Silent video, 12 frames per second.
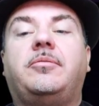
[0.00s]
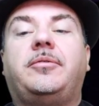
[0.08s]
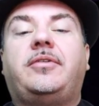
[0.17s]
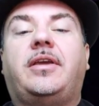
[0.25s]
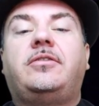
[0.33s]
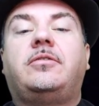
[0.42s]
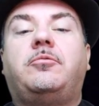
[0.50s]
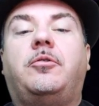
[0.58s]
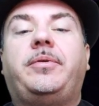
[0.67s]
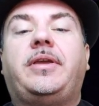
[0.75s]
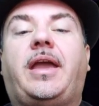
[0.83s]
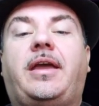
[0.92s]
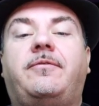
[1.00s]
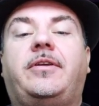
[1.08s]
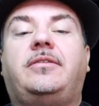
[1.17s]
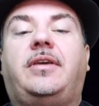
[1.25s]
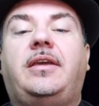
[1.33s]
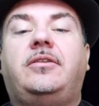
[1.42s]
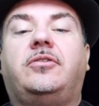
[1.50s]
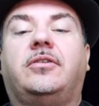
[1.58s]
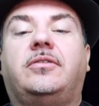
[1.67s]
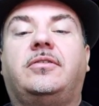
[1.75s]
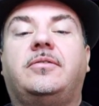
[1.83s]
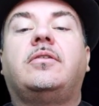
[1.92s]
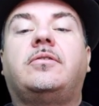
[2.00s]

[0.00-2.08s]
the mutation will be advantageous.